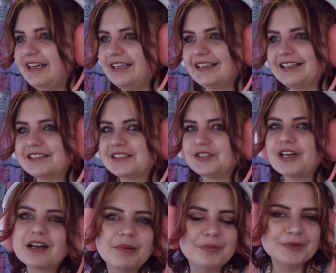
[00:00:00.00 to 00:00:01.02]
Let's
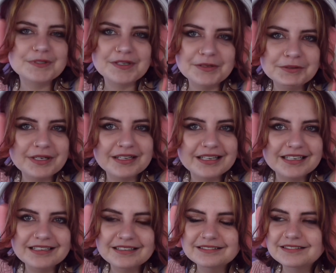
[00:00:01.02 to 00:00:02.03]
talk about books though. I
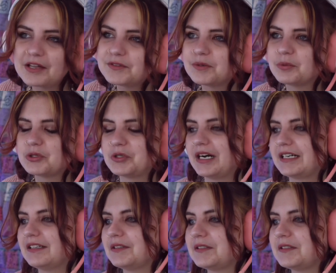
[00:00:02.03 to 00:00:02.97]
like got super distracted there.